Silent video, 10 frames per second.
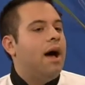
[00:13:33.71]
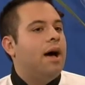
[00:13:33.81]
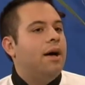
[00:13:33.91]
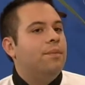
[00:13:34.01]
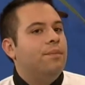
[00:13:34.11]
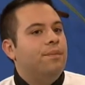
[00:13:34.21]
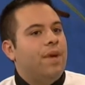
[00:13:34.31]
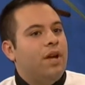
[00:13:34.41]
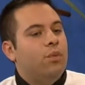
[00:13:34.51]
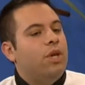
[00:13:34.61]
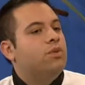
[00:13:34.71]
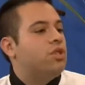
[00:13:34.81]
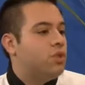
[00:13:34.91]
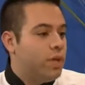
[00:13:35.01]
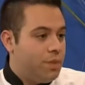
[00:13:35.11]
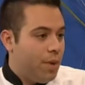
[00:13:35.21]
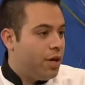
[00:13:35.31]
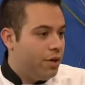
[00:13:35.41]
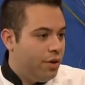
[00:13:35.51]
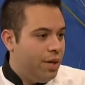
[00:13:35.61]
Um, and we use a Swiss
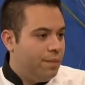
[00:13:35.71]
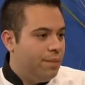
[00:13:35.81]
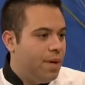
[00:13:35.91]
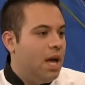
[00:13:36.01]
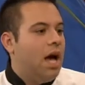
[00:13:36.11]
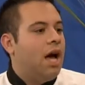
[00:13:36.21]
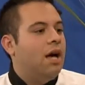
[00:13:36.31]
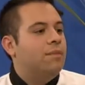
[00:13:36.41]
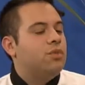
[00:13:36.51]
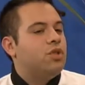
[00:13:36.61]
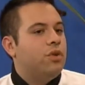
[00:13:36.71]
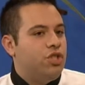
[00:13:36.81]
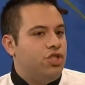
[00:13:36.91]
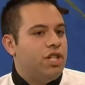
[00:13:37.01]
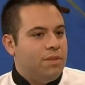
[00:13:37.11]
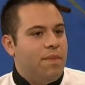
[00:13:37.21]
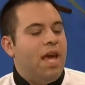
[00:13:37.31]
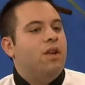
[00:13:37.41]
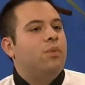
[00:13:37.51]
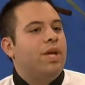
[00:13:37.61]
buttercream. Um, so it's just
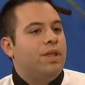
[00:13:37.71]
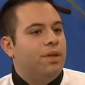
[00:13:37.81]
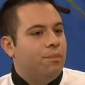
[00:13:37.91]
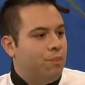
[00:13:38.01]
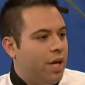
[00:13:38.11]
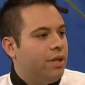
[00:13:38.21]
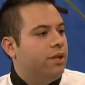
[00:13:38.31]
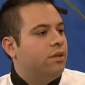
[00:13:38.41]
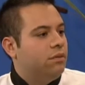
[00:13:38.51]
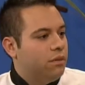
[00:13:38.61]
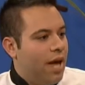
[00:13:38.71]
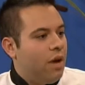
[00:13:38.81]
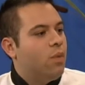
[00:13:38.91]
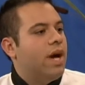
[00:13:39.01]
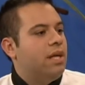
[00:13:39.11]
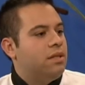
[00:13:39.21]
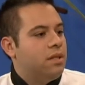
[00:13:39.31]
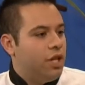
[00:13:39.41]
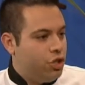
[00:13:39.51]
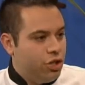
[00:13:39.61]
made with butter egg
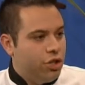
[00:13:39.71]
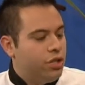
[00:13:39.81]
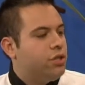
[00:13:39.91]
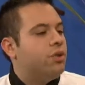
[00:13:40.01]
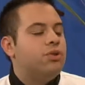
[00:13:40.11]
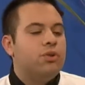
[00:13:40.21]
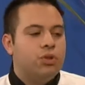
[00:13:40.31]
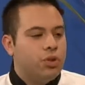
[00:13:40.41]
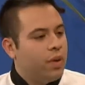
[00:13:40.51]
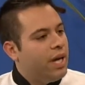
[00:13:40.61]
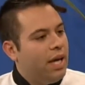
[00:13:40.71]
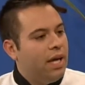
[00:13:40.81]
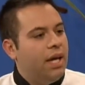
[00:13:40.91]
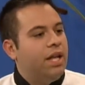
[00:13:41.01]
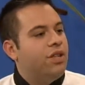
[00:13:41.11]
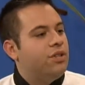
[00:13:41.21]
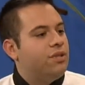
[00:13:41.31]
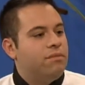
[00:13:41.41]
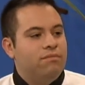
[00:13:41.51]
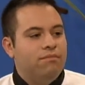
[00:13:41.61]
whites and sugar. So there's no shortening in it.
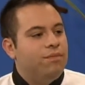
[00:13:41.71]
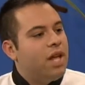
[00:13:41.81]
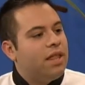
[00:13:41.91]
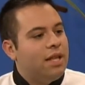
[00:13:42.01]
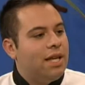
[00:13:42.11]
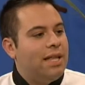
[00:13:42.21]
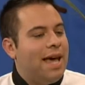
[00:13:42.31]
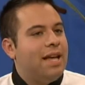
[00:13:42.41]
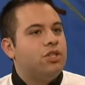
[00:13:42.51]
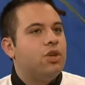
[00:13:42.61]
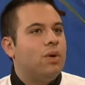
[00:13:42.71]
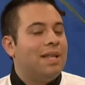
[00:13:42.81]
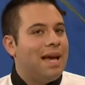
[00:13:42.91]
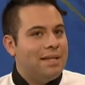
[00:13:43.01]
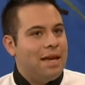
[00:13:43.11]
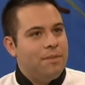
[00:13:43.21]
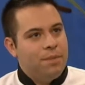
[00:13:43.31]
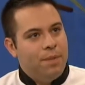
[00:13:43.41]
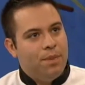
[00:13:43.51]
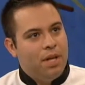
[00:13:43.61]
There's nothing like that. So a lot of
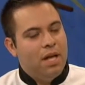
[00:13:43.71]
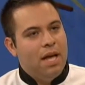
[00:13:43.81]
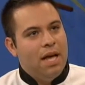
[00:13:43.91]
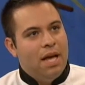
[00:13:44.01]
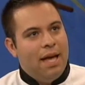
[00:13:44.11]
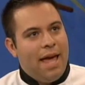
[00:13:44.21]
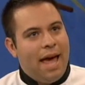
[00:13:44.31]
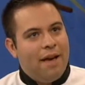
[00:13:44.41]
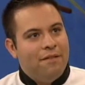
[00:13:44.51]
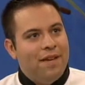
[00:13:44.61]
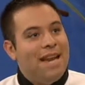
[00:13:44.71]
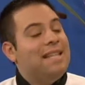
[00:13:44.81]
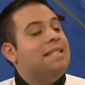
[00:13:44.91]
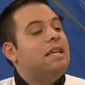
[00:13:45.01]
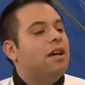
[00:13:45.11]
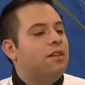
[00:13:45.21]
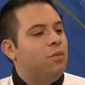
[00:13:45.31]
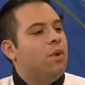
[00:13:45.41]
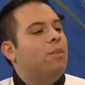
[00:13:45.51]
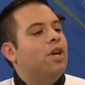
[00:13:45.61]
times people have an idea
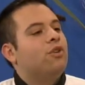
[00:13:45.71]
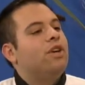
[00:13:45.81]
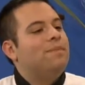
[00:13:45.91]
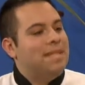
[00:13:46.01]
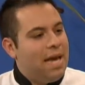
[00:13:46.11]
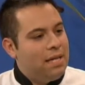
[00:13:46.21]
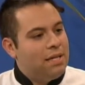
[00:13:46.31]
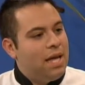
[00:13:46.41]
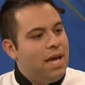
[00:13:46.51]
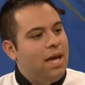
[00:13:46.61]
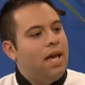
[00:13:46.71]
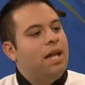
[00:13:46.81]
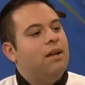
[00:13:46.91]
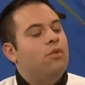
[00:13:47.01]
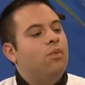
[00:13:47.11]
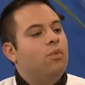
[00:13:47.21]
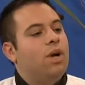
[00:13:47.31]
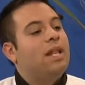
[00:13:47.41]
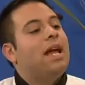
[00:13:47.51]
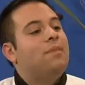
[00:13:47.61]
of what buttercream tastes like, and
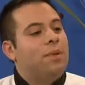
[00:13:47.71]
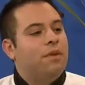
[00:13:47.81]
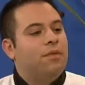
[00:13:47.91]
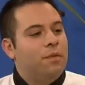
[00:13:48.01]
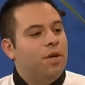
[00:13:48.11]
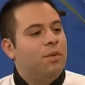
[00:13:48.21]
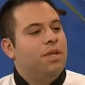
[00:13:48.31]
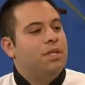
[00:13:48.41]
what a lot of people are familiar